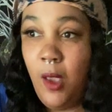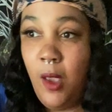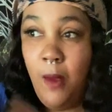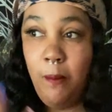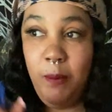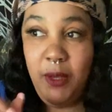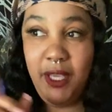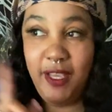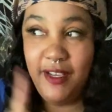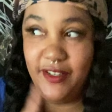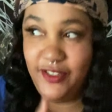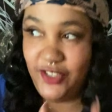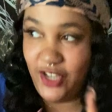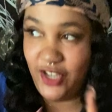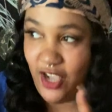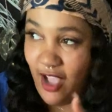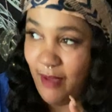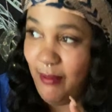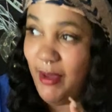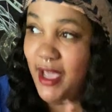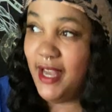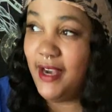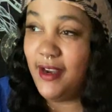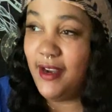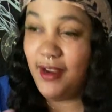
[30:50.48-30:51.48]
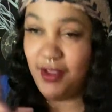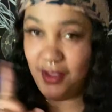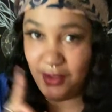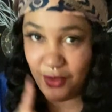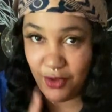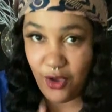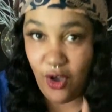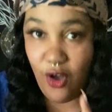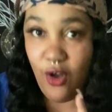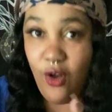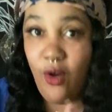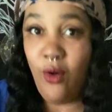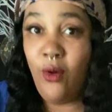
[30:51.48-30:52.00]
Because y'all better
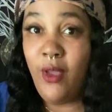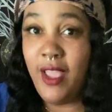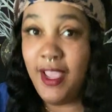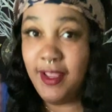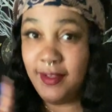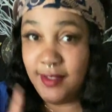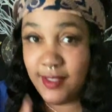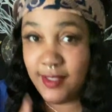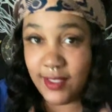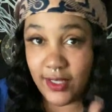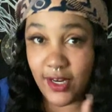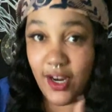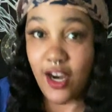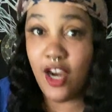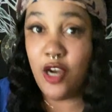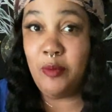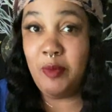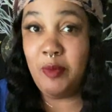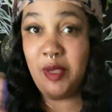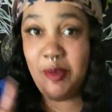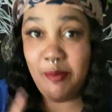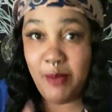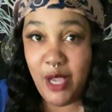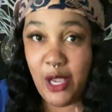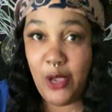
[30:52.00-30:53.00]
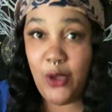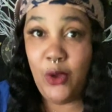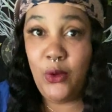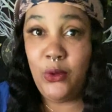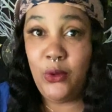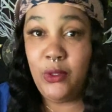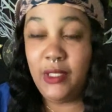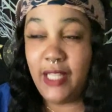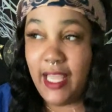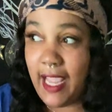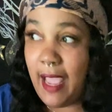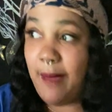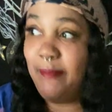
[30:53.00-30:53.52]
go into hermit
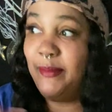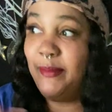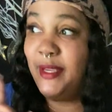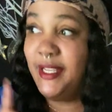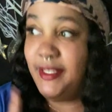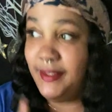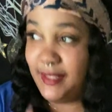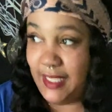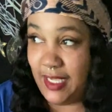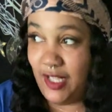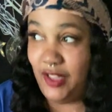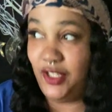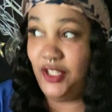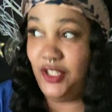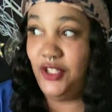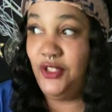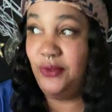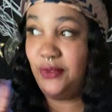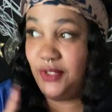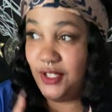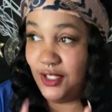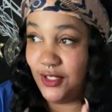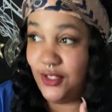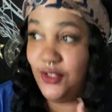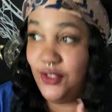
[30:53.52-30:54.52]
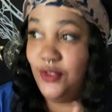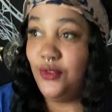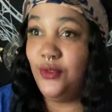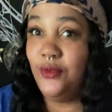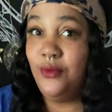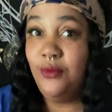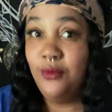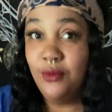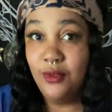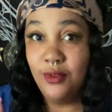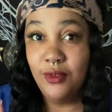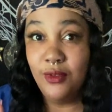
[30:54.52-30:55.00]
mode like I've been telling you to do.